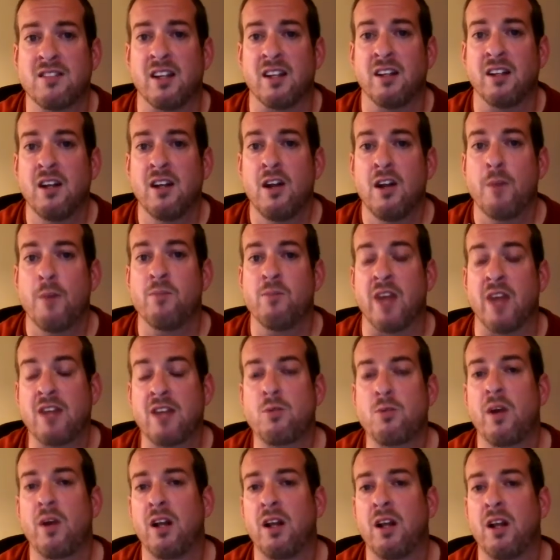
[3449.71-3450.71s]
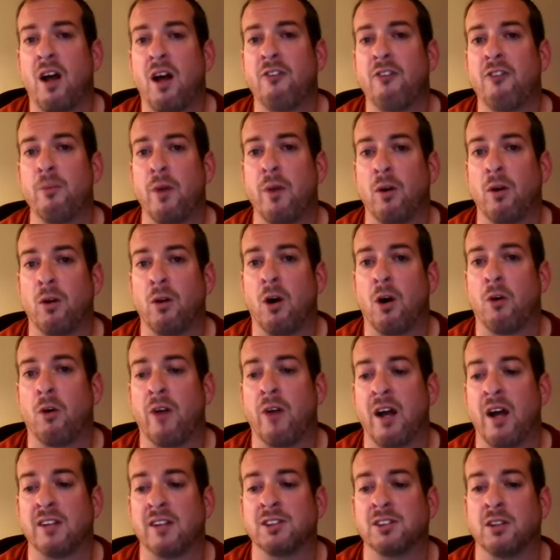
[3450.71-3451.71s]
And that's what I love about low
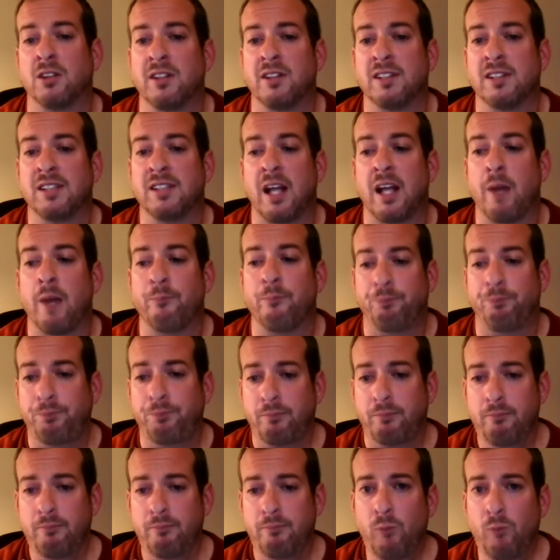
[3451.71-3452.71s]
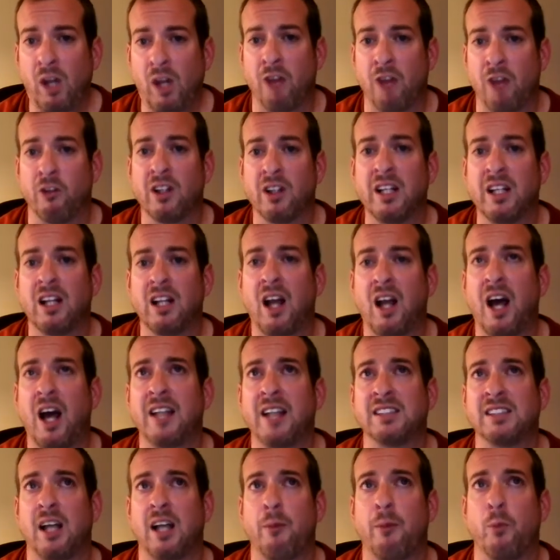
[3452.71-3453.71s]
arousal, is that it really
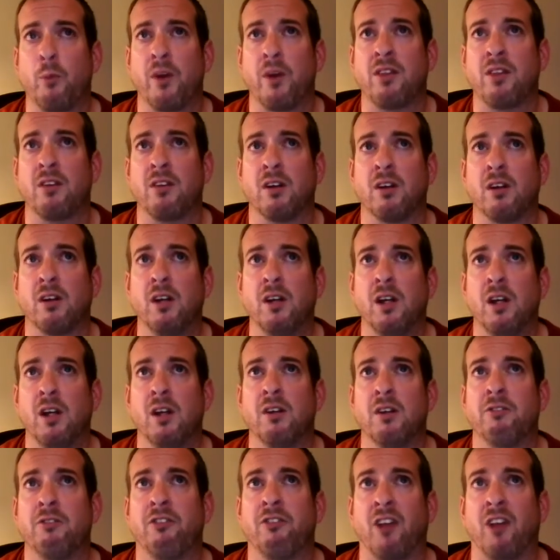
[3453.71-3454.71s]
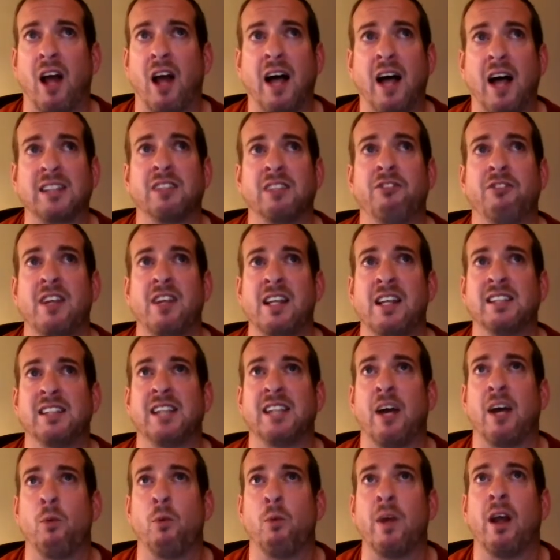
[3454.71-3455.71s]
lines up with the philosophies
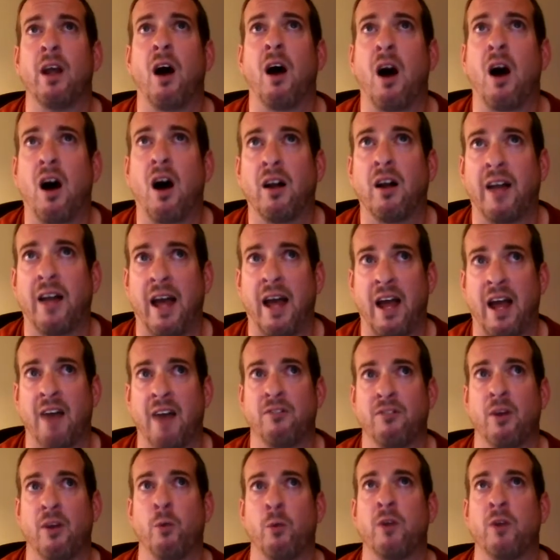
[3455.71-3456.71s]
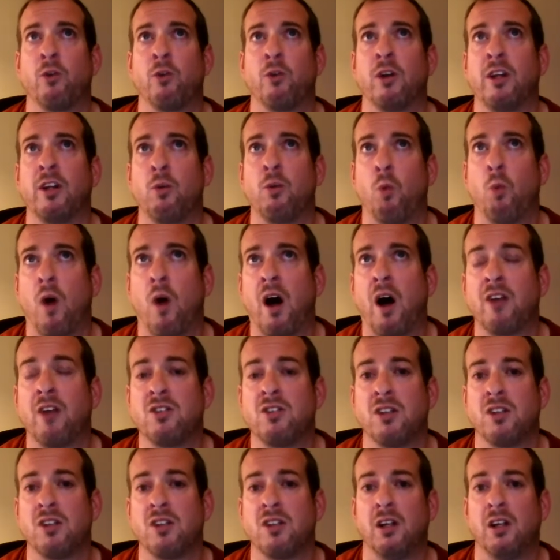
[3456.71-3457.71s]
that we all have, that we really
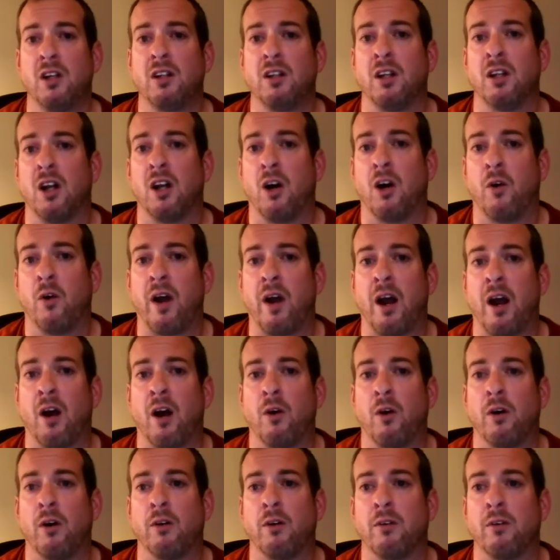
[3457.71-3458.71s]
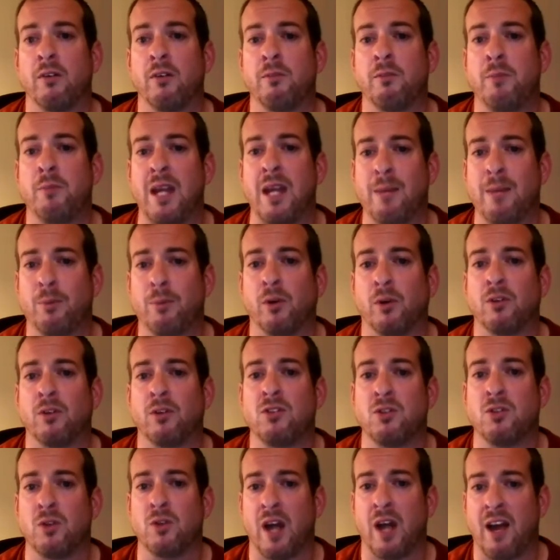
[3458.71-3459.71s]
want our people
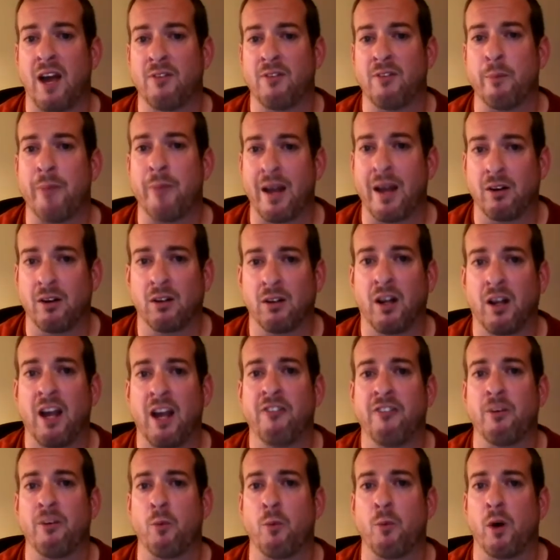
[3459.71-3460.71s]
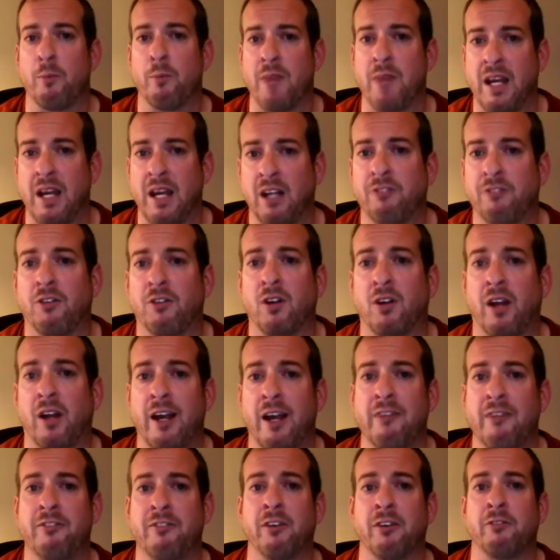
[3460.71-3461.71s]
to have a better life, a more meaningful
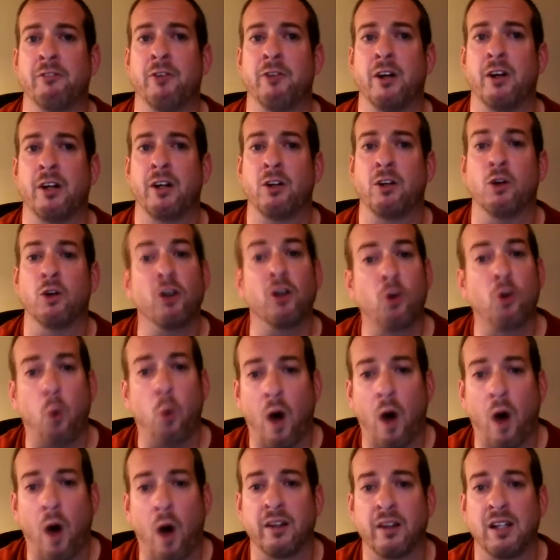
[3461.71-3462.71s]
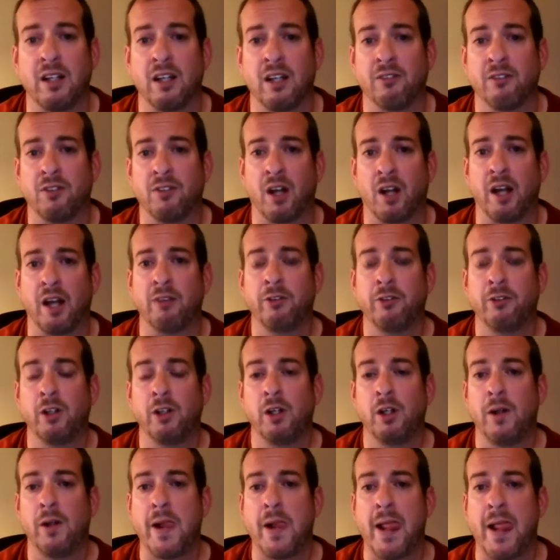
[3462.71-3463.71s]
life, a very good quality of life.
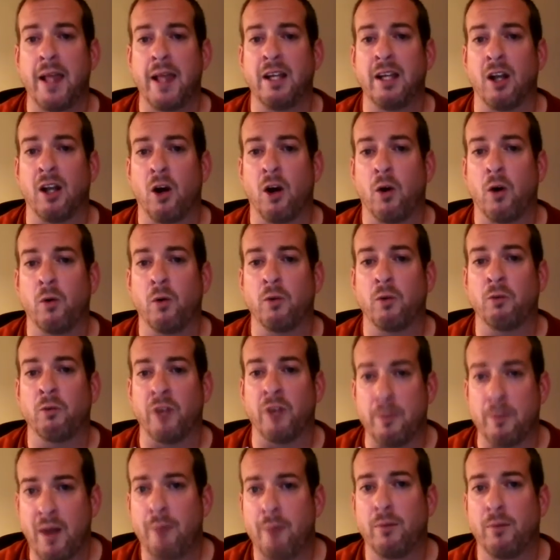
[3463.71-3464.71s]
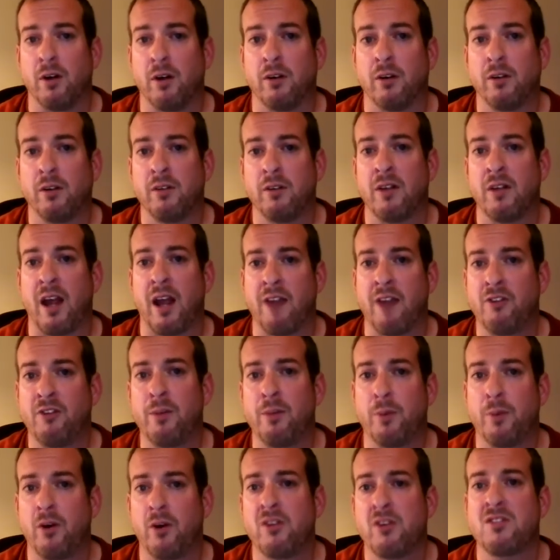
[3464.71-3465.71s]
Remember,
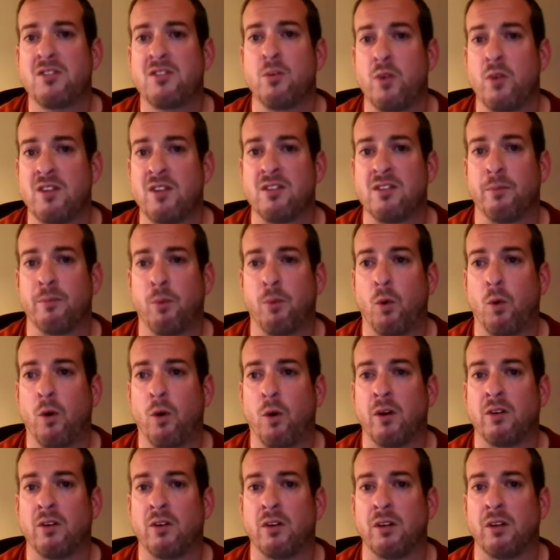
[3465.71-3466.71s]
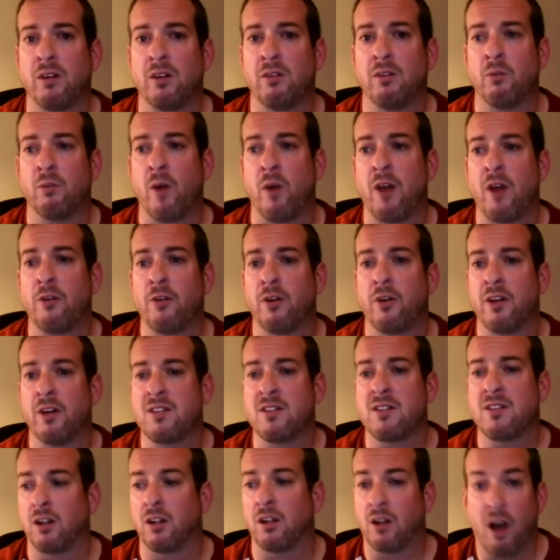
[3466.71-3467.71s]
every person we support, whether
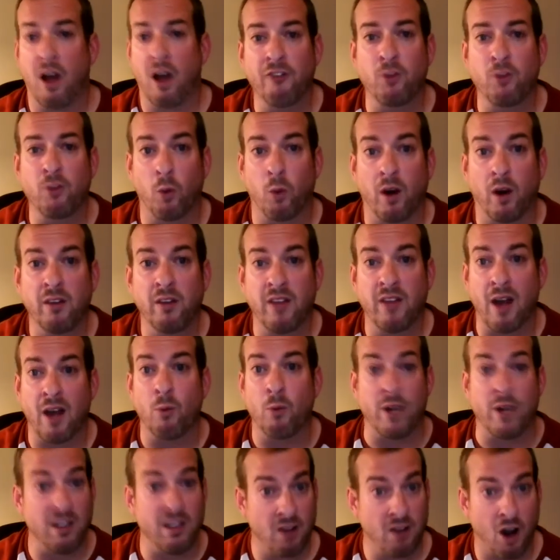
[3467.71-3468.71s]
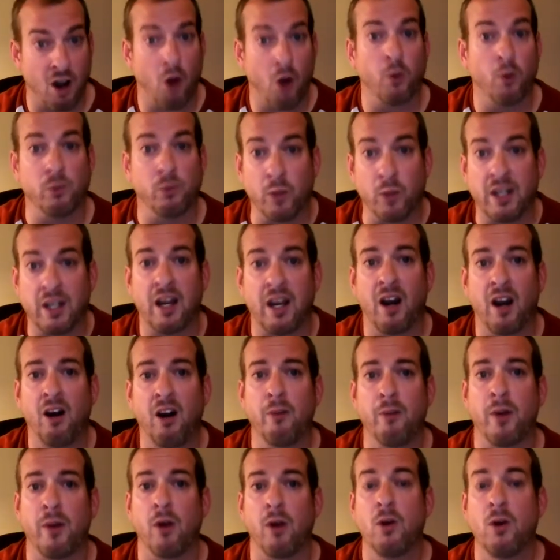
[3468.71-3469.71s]
it's a loved one that we know and we care
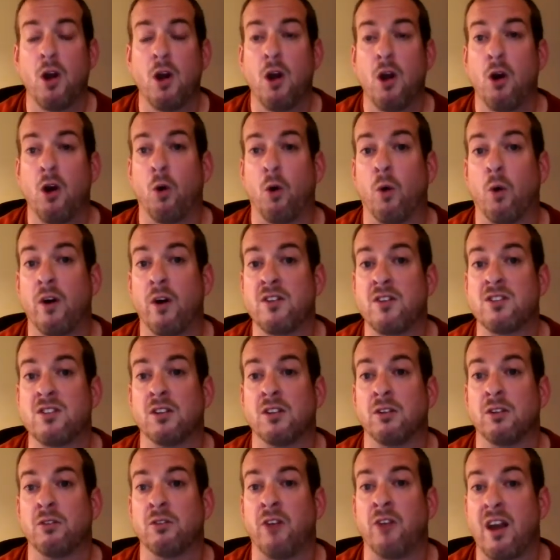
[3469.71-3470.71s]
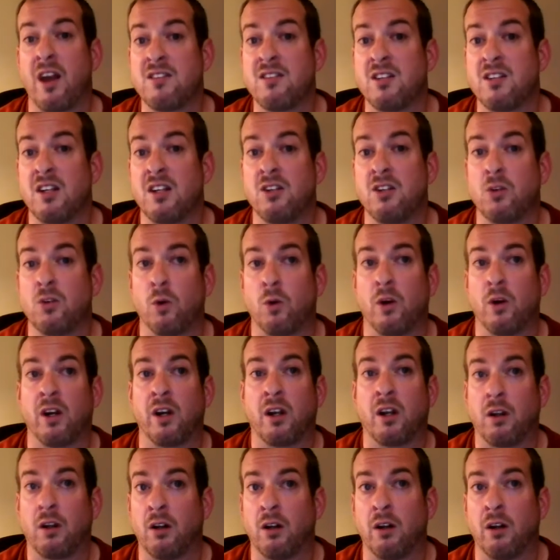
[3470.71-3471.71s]
about, or it's a resident or
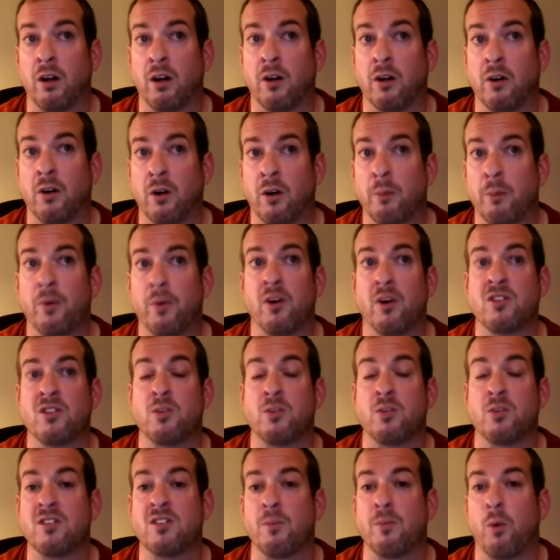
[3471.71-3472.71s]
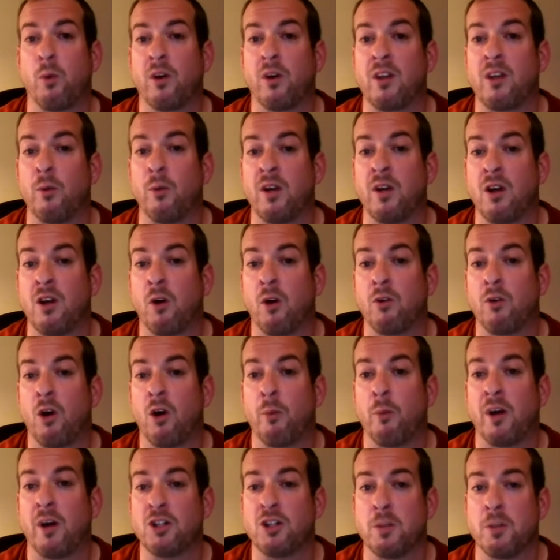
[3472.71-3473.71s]
a person we support that we don't know
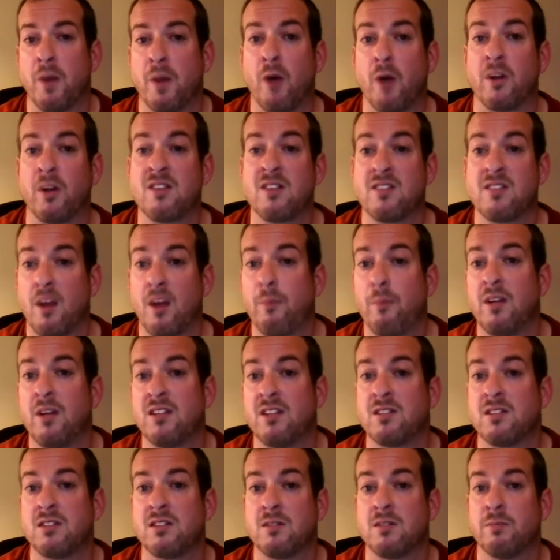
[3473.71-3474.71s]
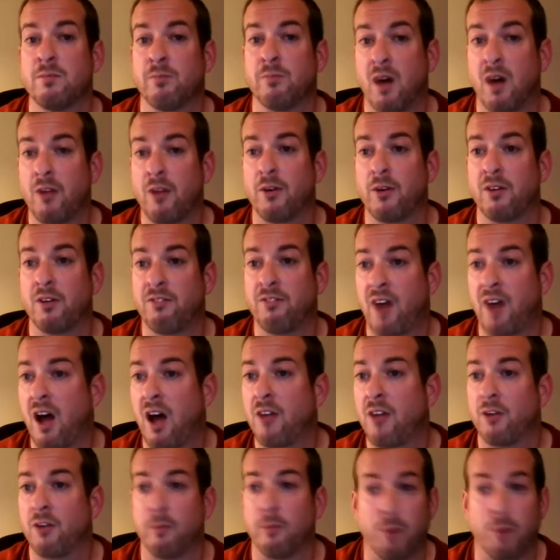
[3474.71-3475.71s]
much about, it's somebody's mother,
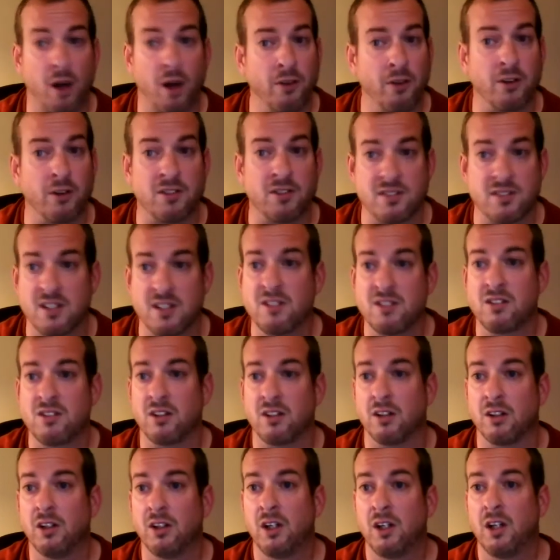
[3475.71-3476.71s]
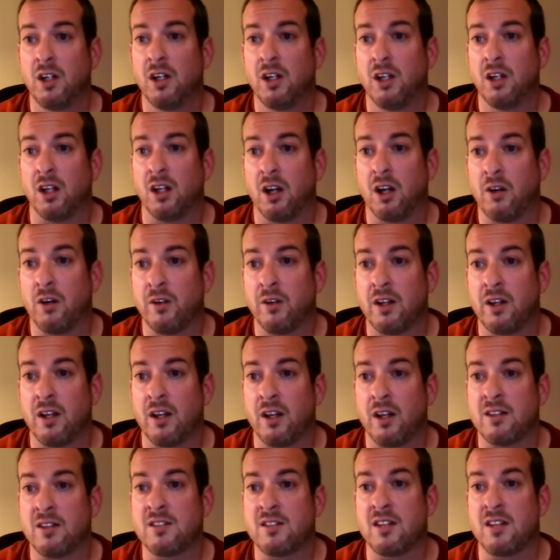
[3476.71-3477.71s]
father, brother, sister.
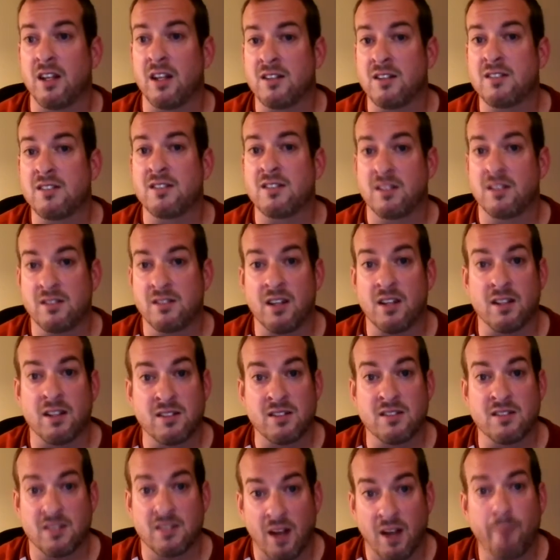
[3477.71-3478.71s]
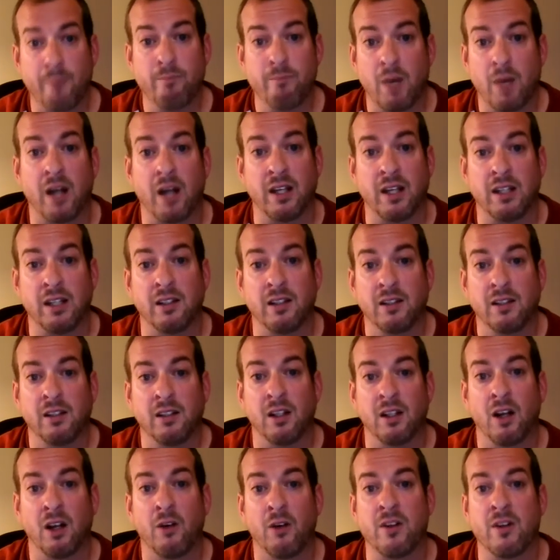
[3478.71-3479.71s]
It's somebody.
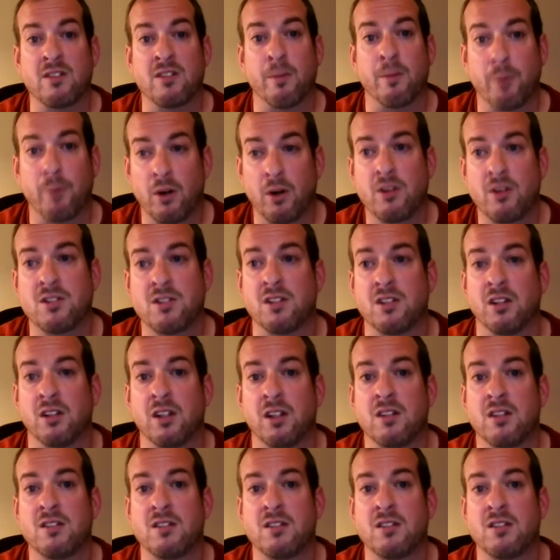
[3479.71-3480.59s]
It's a person.